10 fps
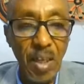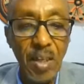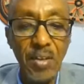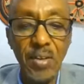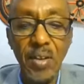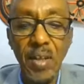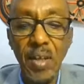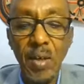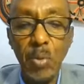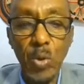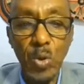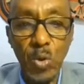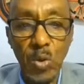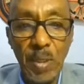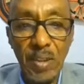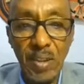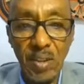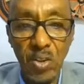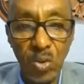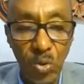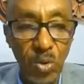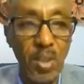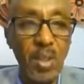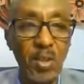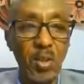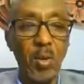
health, post-traumatic disorder.